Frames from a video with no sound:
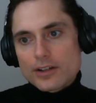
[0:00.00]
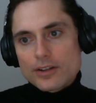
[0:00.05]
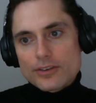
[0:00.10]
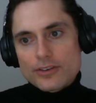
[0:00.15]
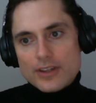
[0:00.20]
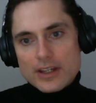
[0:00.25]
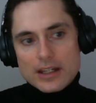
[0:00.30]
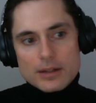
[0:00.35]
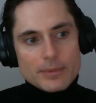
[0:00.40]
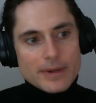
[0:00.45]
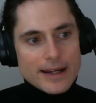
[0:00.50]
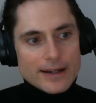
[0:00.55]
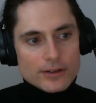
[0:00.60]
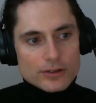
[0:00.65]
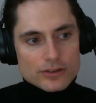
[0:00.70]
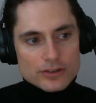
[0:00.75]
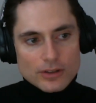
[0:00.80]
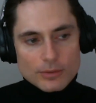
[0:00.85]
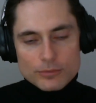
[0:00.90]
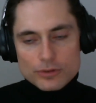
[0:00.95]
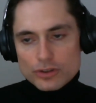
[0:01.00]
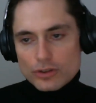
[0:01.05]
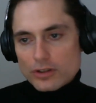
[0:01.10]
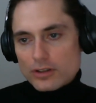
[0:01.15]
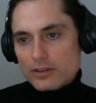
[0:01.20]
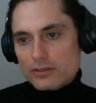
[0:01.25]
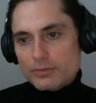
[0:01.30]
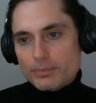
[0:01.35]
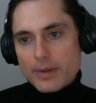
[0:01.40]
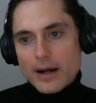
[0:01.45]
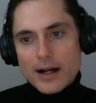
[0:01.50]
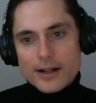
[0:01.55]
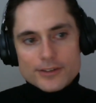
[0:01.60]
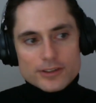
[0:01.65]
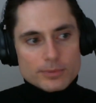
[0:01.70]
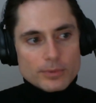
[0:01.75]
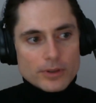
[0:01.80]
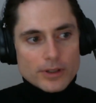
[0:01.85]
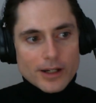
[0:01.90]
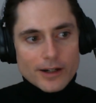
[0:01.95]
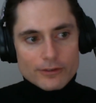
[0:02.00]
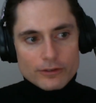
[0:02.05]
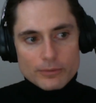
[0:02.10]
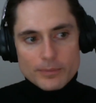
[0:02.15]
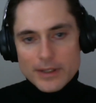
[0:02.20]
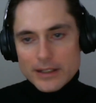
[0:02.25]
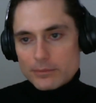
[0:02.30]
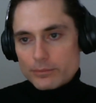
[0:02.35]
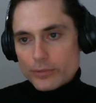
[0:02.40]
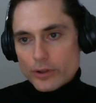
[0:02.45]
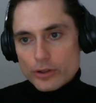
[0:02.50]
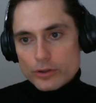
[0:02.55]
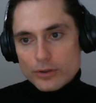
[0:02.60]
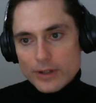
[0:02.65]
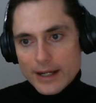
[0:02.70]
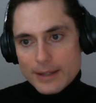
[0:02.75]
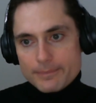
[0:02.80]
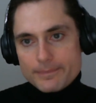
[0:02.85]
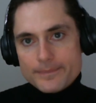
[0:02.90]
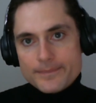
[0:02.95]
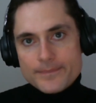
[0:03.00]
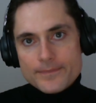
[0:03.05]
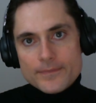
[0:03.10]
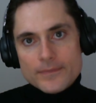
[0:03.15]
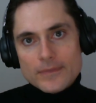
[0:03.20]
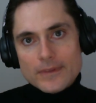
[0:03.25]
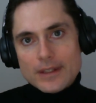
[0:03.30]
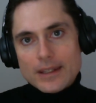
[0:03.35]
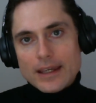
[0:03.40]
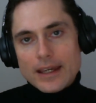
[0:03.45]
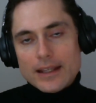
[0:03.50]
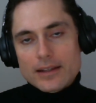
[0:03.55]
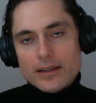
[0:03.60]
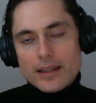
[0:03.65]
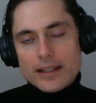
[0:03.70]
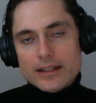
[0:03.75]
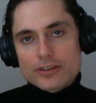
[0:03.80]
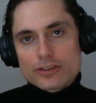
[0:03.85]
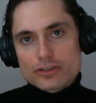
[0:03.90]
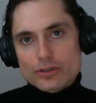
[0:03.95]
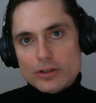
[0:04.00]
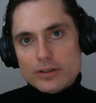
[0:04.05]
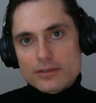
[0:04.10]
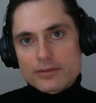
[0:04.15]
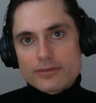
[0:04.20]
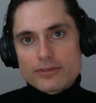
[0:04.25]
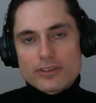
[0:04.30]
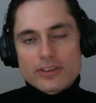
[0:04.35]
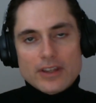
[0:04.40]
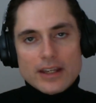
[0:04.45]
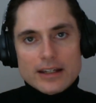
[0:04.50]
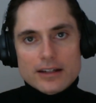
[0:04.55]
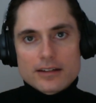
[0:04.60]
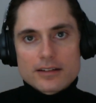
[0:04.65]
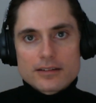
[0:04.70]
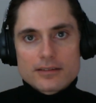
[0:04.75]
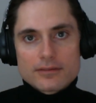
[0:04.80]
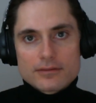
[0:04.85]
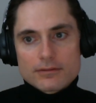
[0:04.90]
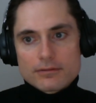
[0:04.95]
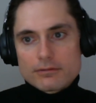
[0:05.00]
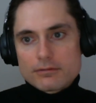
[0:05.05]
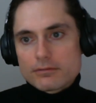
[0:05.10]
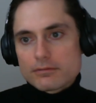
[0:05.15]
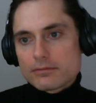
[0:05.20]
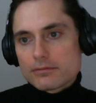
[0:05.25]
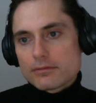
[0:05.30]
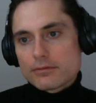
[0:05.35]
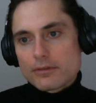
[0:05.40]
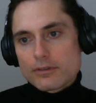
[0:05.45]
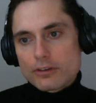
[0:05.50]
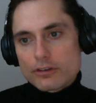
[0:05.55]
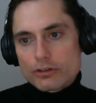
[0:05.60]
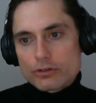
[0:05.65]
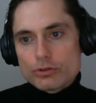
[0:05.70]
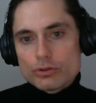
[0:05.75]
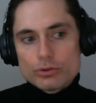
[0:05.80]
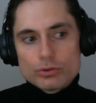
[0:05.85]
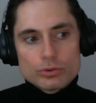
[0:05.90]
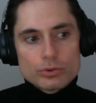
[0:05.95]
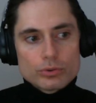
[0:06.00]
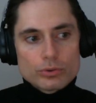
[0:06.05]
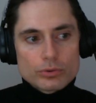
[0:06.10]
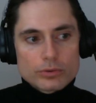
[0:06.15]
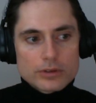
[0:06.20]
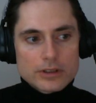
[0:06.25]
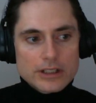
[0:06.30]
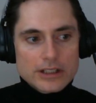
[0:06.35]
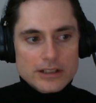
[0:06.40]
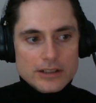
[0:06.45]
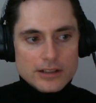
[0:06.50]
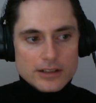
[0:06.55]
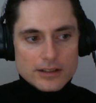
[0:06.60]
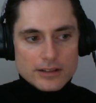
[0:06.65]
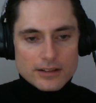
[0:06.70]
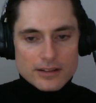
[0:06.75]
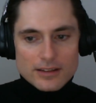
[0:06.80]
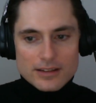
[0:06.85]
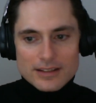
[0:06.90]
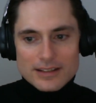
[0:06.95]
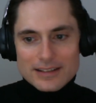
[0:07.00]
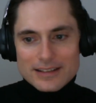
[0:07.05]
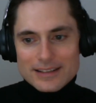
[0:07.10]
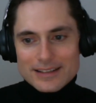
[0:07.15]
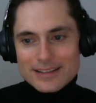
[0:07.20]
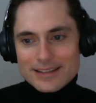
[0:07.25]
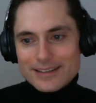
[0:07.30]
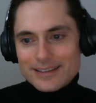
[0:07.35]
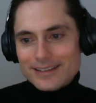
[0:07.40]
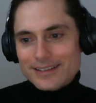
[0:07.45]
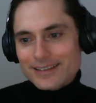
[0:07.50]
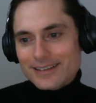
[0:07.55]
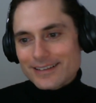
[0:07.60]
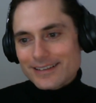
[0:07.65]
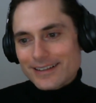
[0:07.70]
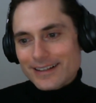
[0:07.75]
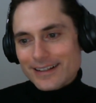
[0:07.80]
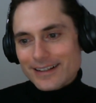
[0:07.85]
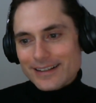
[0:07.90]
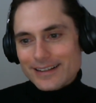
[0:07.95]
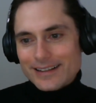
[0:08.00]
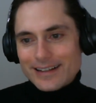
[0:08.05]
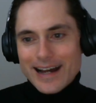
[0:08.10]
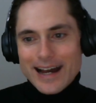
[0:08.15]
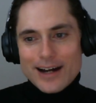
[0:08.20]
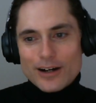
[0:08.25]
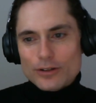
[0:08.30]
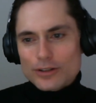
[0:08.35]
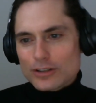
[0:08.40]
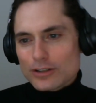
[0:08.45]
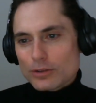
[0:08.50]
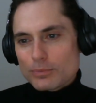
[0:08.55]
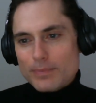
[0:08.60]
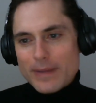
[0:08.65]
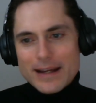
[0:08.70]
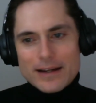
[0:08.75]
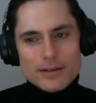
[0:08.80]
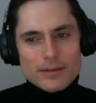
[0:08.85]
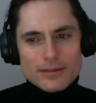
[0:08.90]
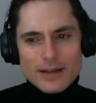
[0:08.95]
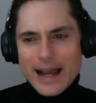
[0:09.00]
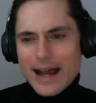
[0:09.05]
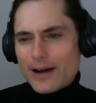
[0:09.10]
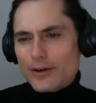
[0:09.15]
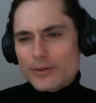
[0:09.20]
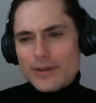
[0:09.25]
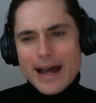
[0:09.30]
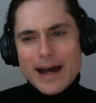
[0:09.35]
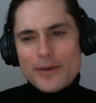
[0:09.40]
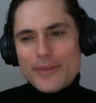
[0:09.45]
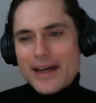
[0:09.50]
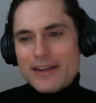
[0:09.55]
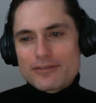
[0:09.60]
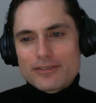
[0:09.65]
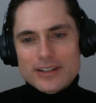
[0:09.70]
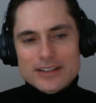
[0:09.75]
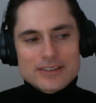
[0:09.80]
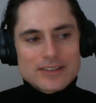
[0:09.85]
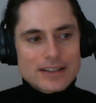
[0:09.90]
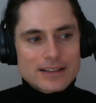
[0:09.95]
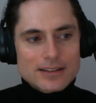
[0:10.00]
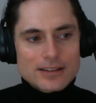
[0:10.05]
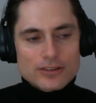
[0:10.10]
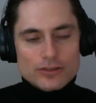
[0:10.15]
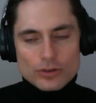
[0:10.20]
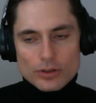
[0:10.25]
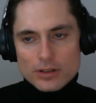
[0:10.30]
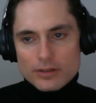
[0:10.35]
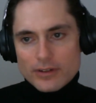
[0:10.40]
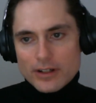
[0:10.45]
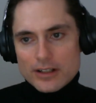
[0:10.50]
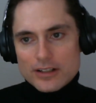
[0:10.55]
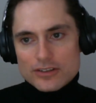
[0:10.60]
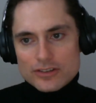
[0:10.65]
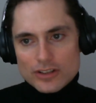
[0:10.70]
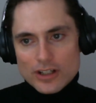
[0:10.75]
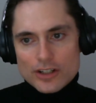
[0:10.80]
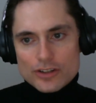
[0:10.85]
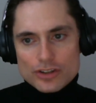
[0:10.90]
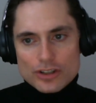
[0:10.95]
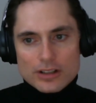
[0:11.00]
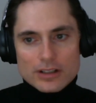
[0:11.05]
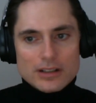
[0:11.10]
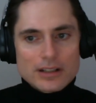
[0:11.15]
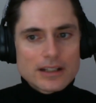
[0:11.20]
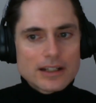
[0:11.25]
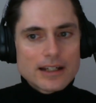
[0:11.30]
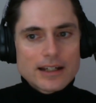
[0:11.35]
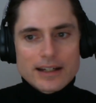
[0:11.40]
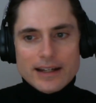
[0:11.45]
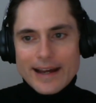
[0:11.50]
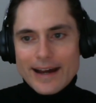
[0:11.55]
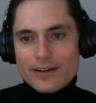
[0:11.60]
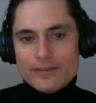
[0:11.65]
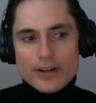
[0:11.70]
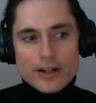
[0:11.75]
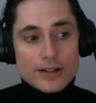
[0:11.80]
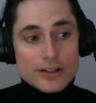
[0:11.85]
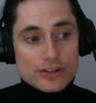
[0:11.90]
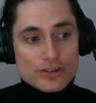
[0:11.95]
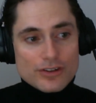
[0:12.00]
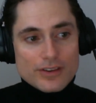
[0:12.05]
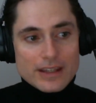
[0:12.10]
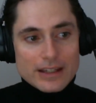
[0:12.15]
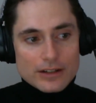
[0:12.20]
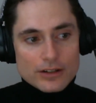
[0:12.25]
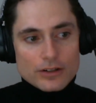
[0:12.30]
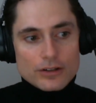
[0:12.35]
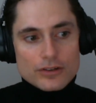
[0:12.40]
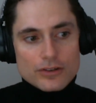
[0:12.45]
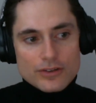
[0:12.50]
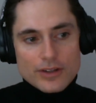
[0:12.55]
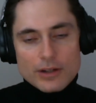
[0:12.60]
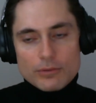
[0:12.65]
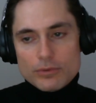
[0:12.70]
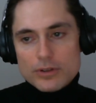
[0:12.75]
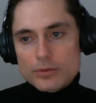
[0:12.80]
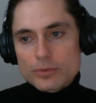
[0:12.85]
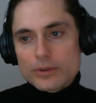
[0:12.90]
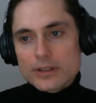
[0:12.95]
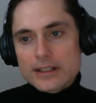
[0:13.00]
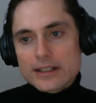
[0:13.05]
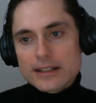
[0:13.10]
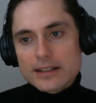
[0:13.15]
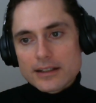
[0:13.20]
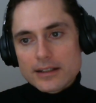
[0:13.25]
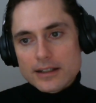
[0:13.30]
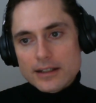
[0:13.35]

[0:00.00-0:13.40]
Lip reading: think about some sort of possible government program, and then sort of think through the how that fits into sort of our discussion, how various thinkers that we're going